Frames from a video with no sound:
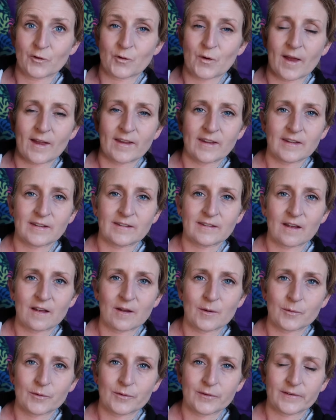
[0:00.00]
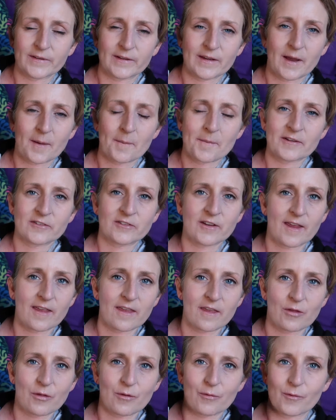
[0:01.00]
So I guess I will see how much I
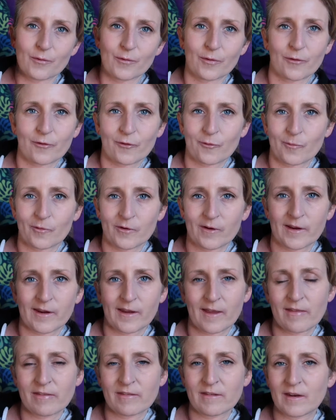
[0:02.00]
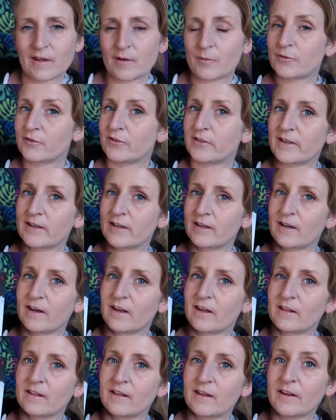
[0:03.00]
get through this morning and then I will check in
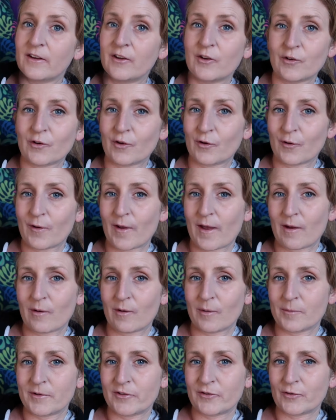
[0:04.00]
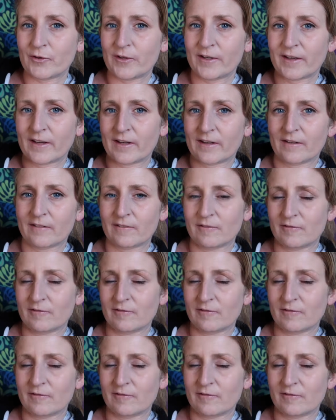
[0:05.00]
and let you know how I'm enjoying it.